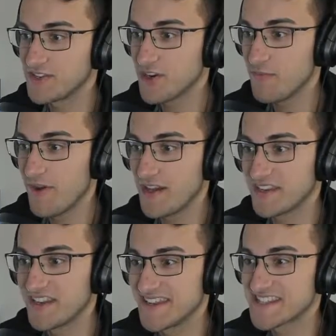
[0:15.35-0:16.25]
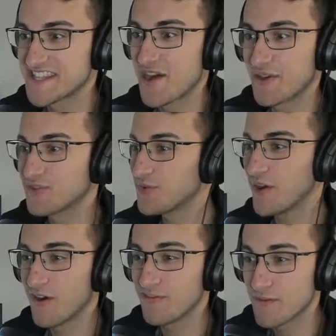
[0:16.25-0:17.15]
Joe Biden is now at
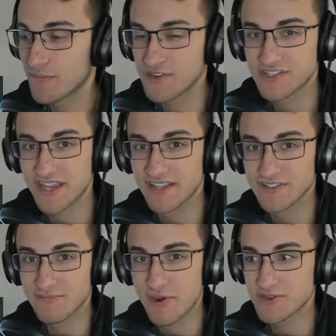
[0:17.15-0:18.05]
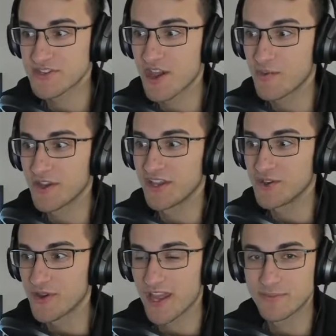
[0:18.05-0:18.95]
12% post Iowa in
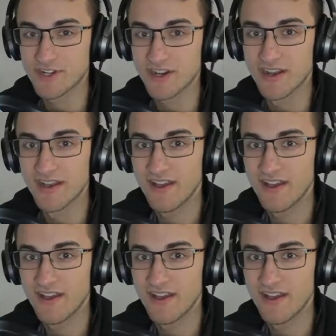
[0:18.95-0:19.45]
New Hampshire.